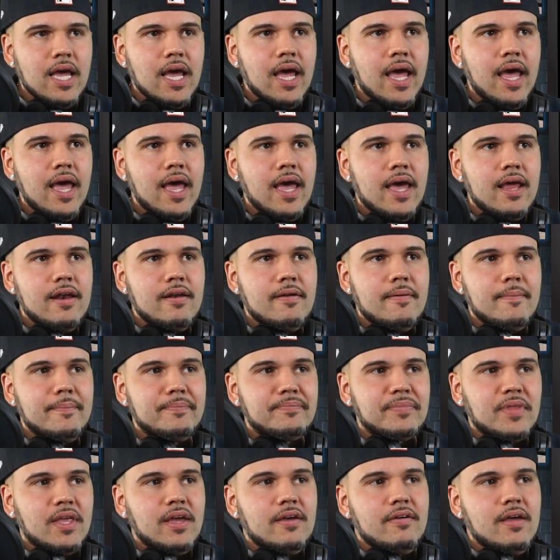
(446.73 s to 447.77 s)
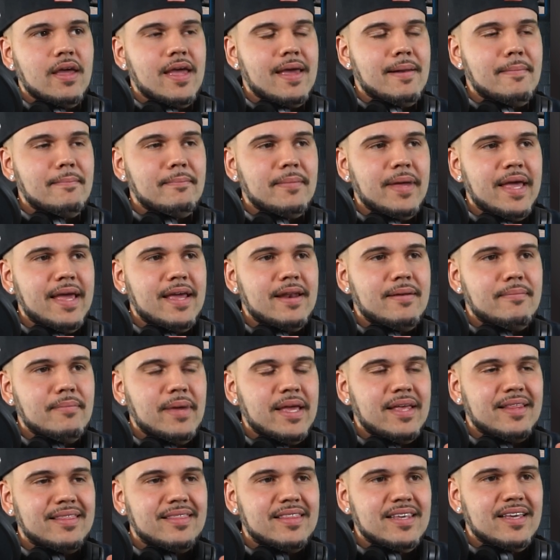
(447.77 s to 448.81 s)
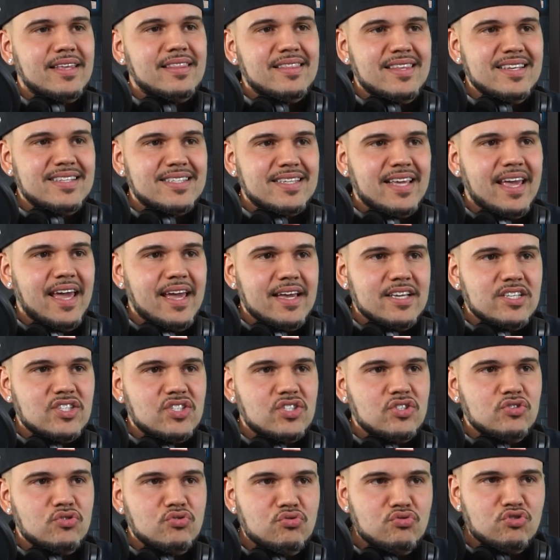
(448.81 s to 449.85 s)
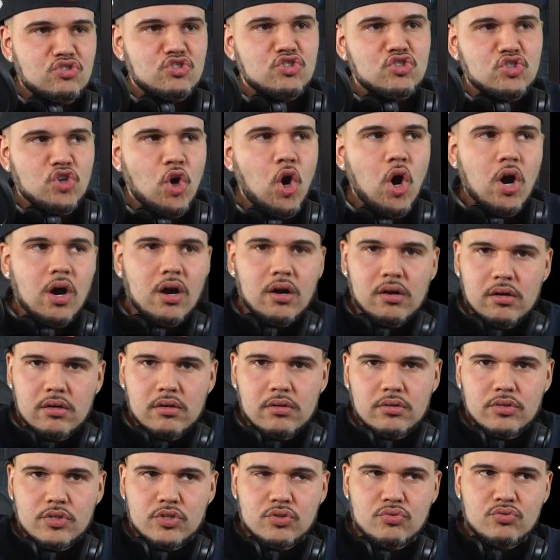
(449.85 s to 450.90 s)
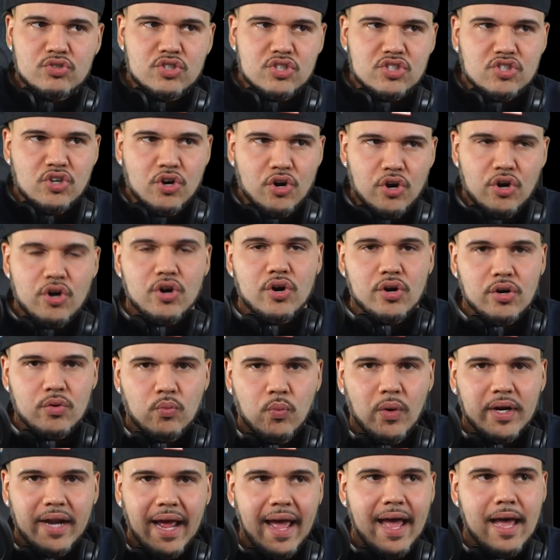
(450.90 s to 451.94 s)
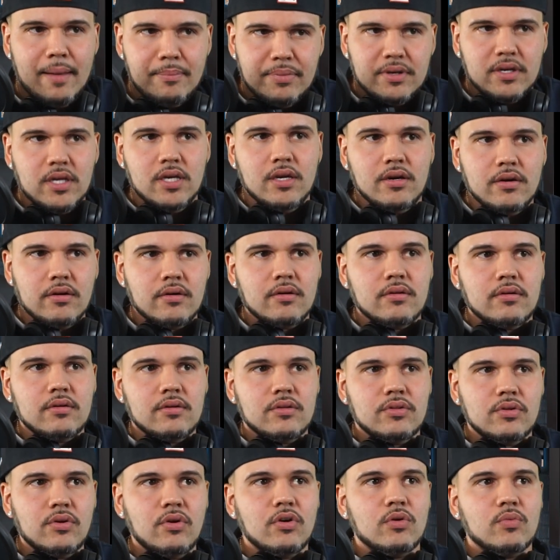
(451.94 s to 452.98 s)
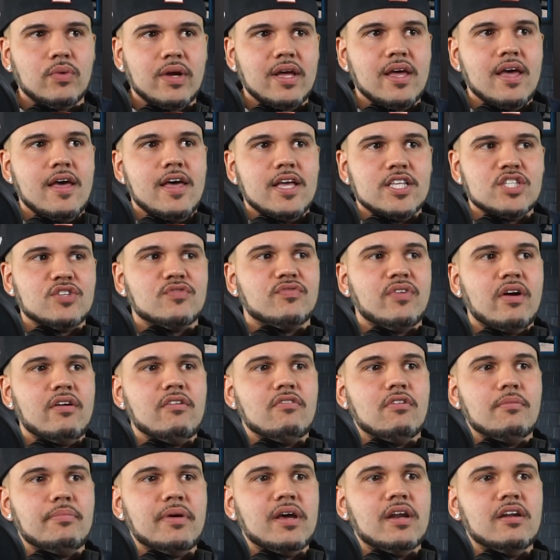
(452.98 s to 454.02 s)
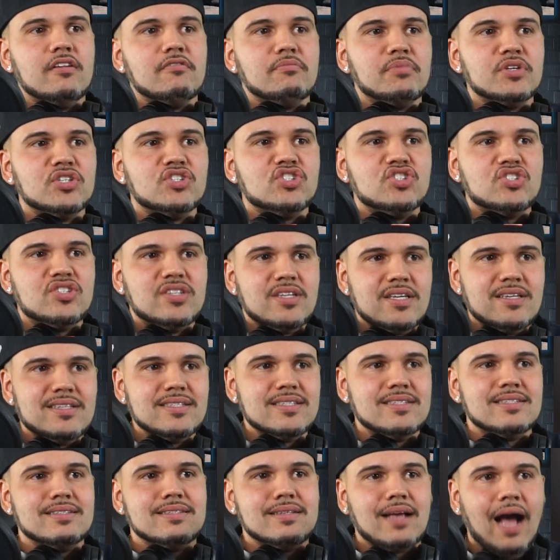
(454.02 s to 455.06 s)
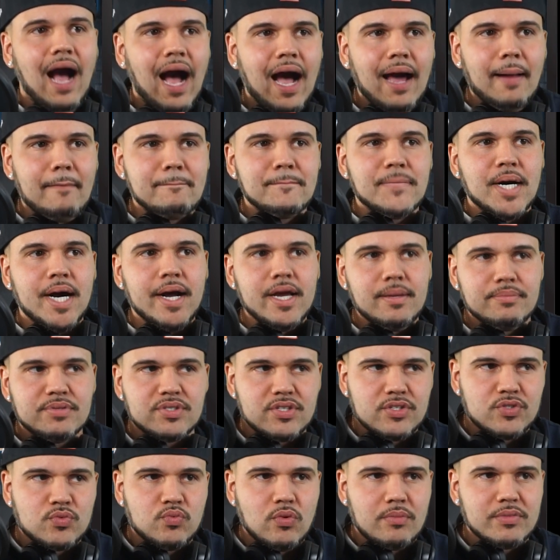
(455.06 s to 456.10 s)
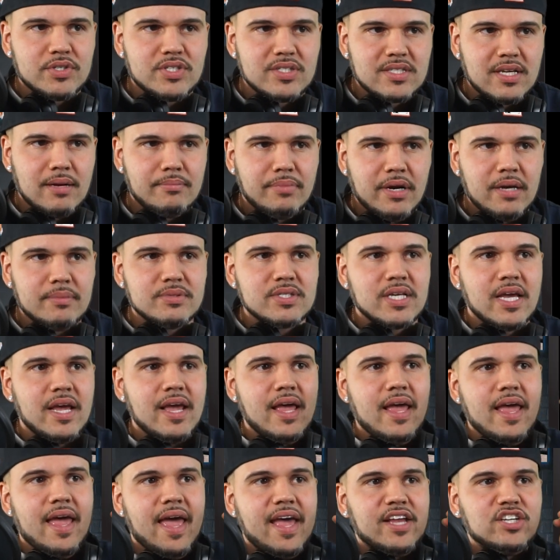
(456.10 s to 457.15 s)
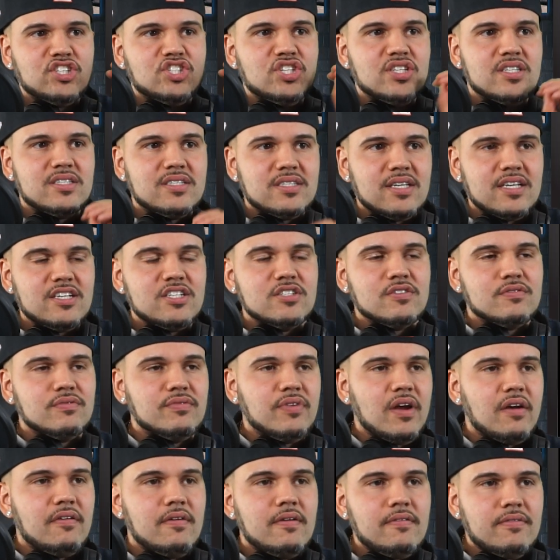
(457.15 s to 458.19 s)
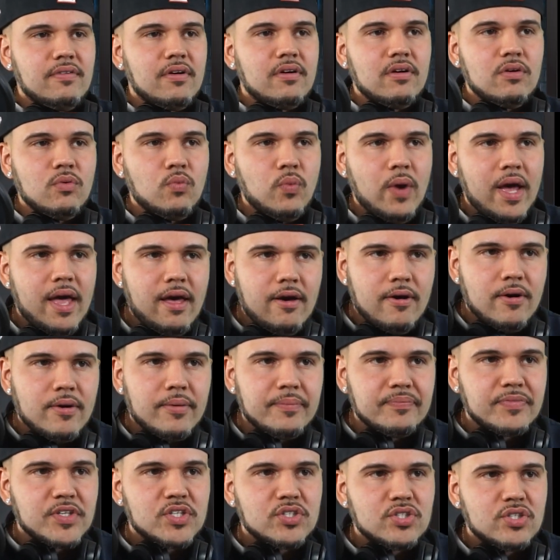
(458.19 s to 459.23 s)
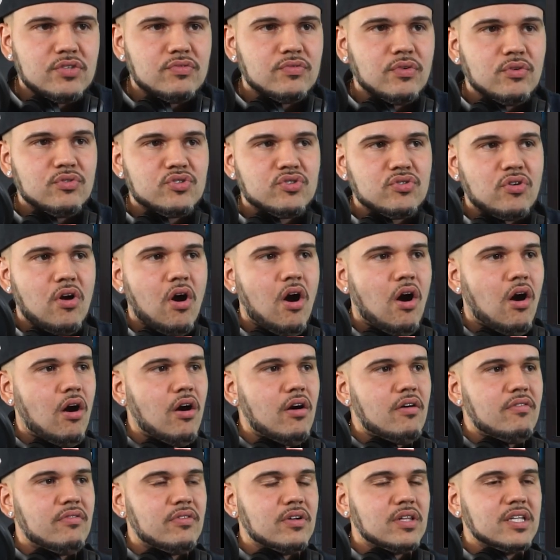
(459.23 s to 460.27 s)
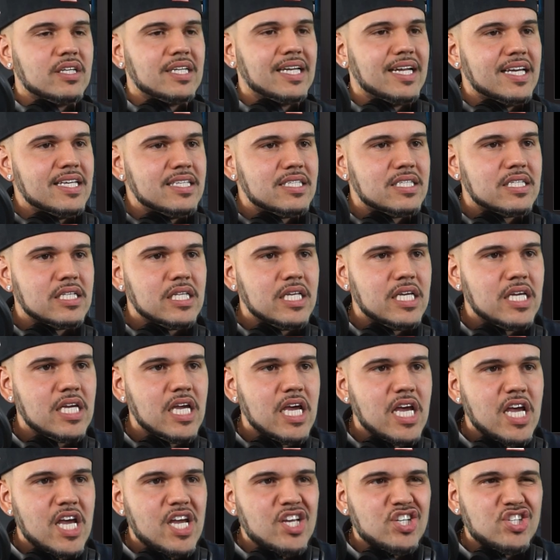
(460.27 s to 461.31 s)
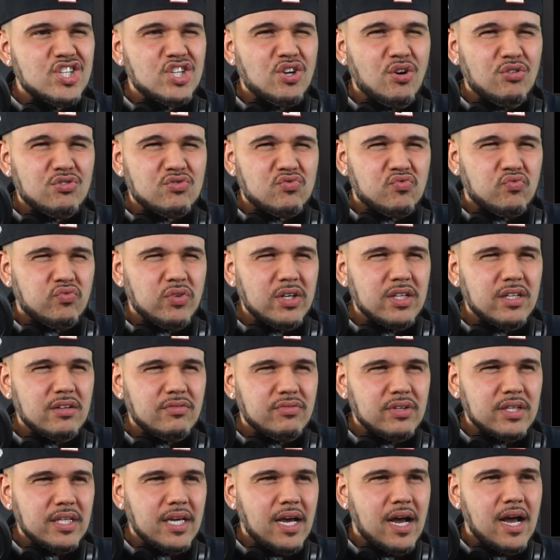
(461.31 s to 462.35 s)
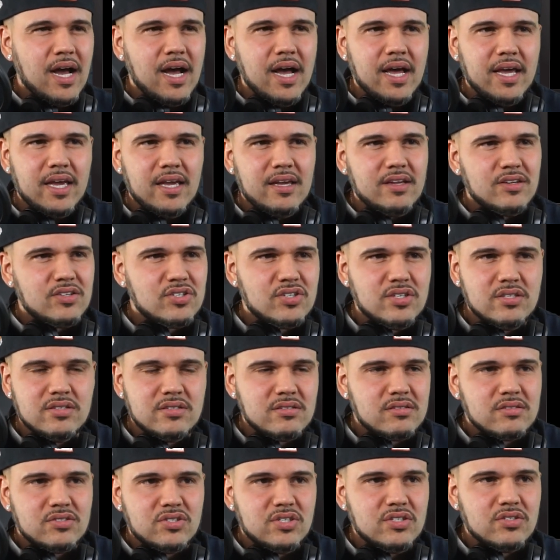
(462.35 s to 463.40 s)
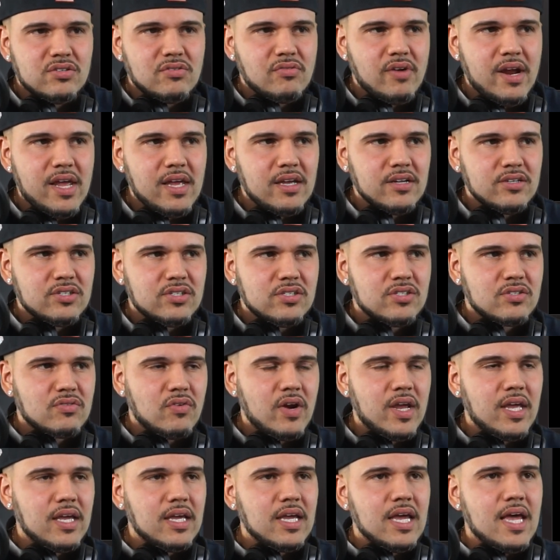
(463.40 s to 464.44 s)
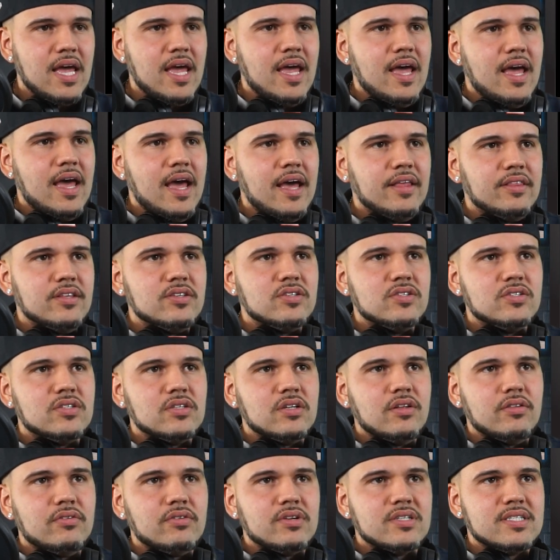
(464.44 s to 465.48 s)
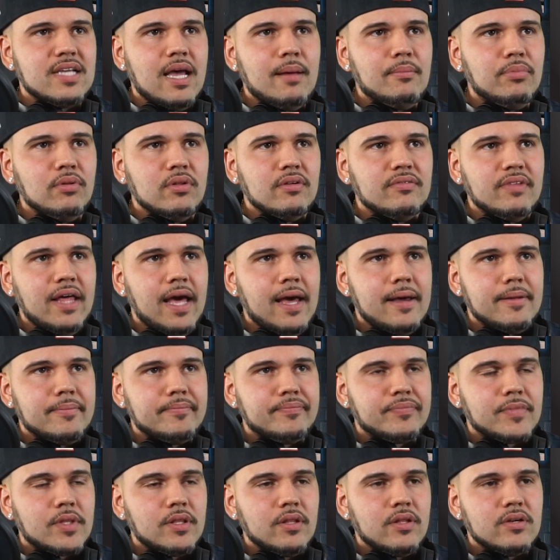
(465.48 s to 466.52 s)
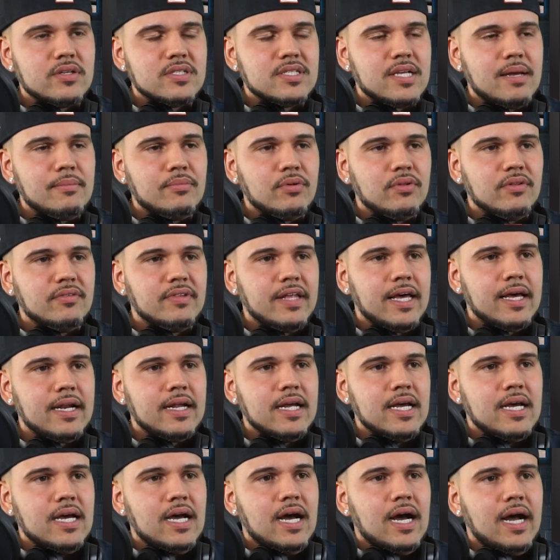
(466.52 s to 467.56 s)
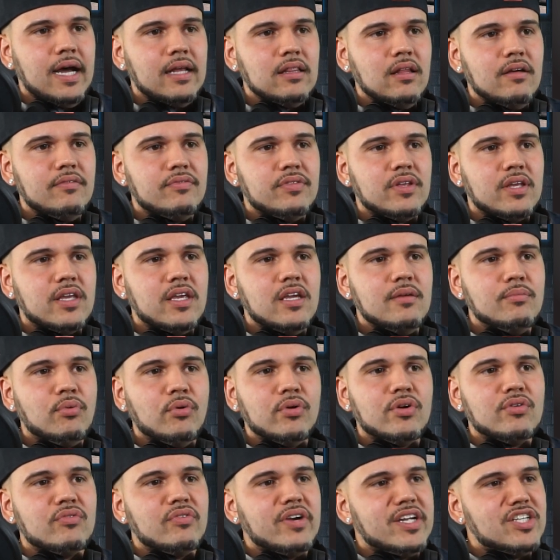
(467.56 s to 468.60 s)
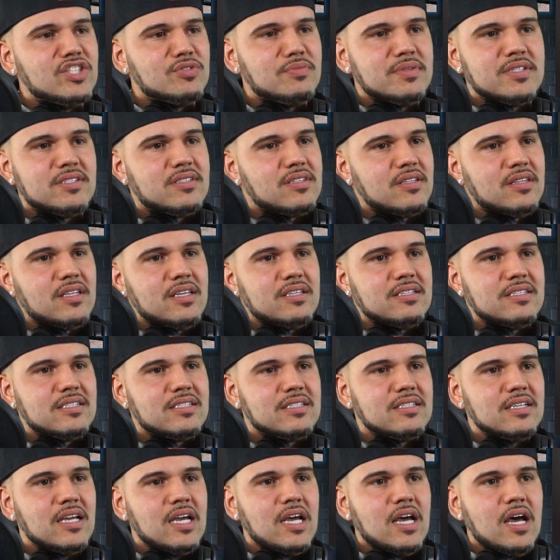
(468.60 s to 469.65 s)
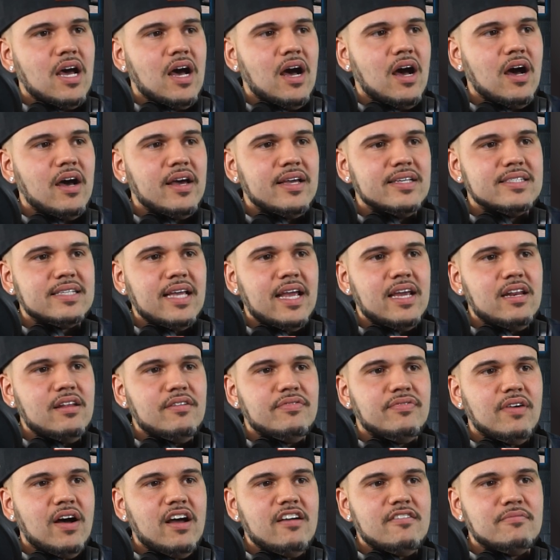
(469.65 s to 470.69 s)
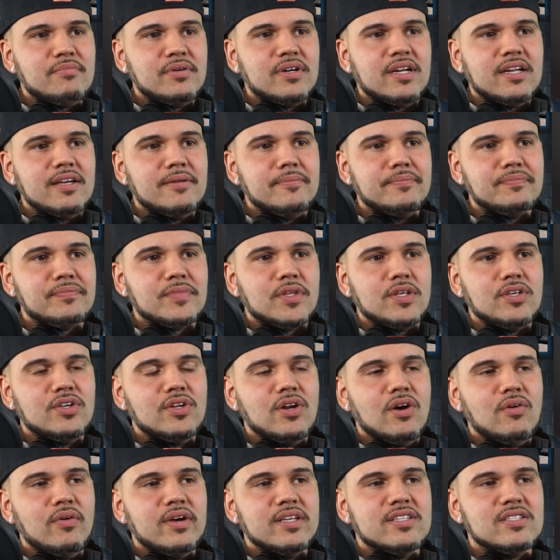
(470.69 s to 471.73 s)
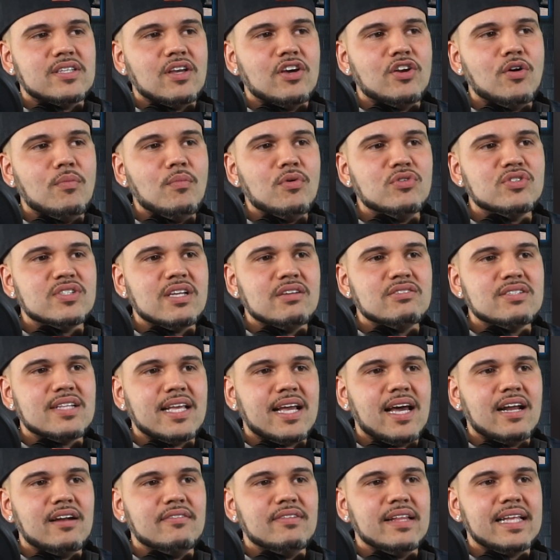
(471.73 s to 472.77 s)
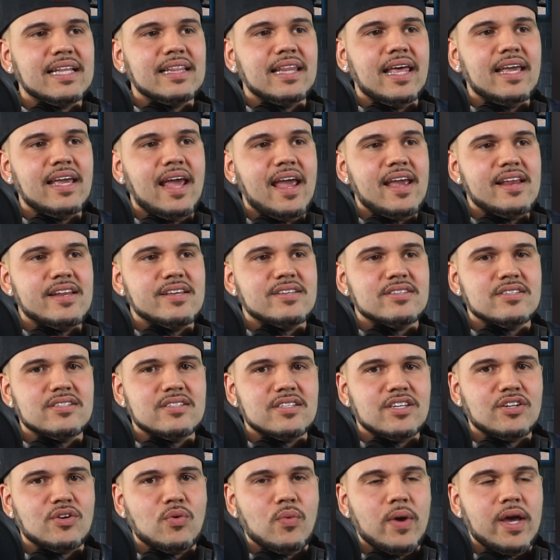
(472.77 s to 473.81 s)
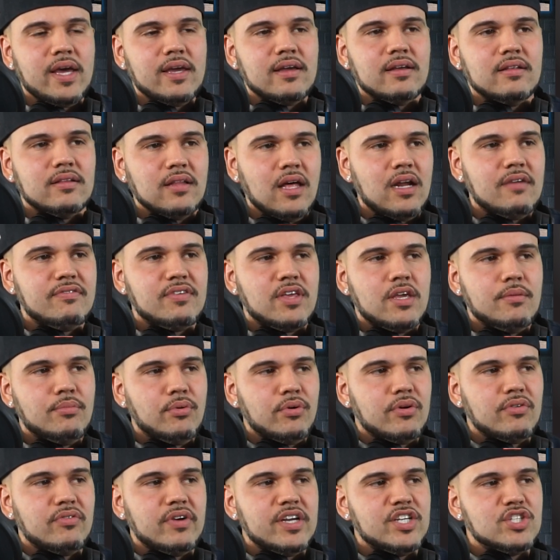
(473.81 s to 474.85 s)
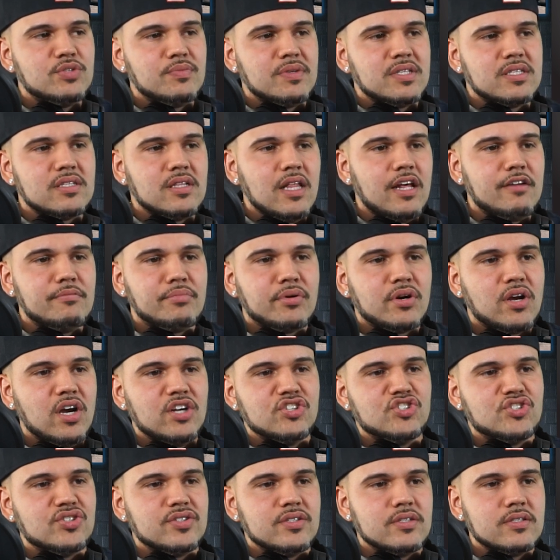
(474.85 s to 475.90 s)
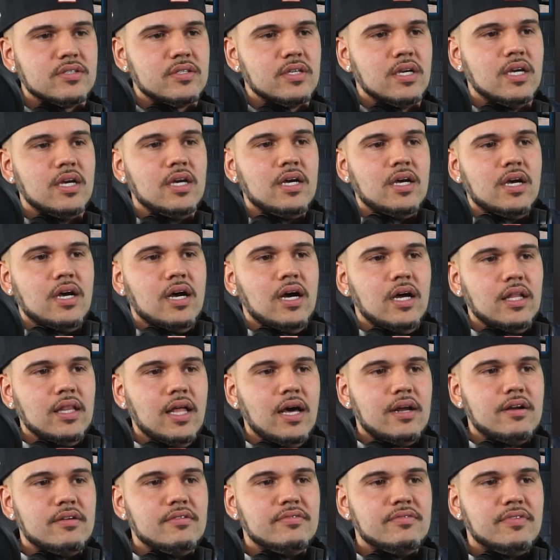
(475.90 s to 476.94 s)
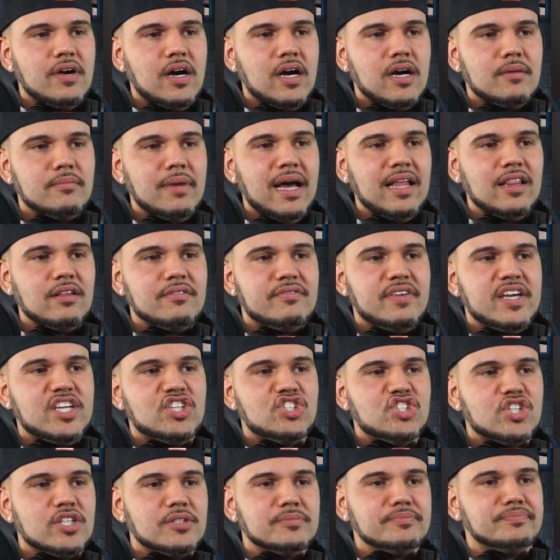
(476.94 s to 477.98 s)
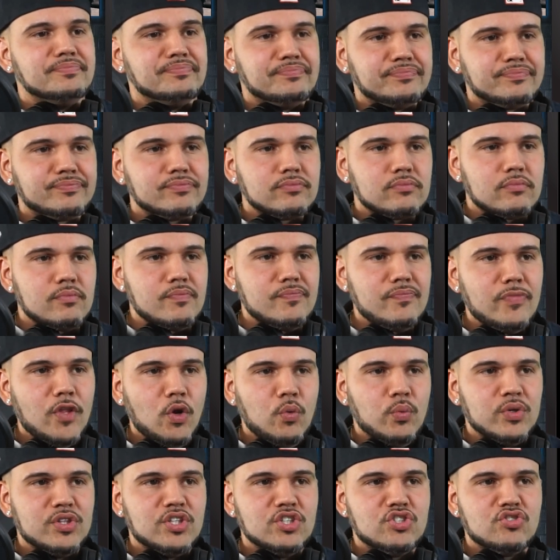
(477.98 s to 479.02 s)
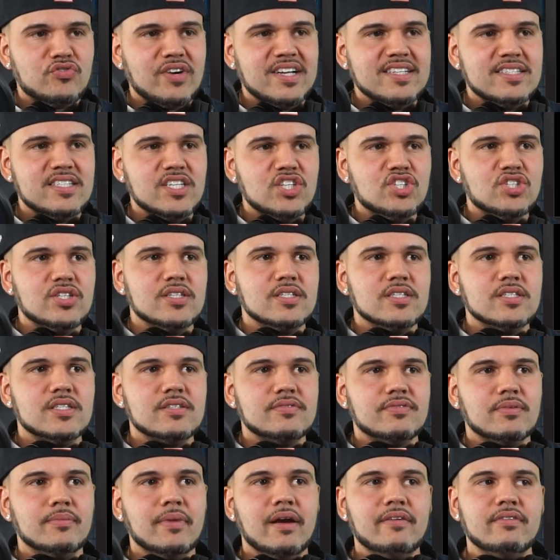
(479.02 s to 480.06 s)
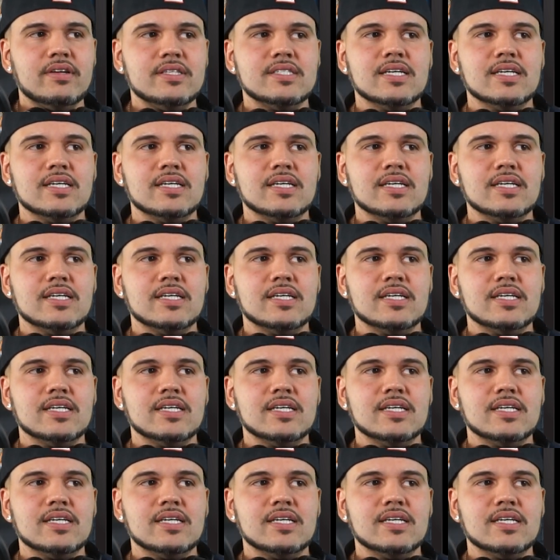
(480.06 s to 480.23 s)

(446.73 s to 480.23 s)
And in this case, you just heard what happened here. You heard what? It's very repetitive, but she's got pipes, this woman. She's got pipes. And she sings very, very well. She rolls her R really nicely. She goes really, really high. She's great. She's great. And this is another example of that. I love the keyboard arrangements to this. It's 85, but, you know, it almost sounds like kind of like late 80s in a way. A lot of keyboard arrangements, a lot of percussions, a lot of elevation with the transitions from every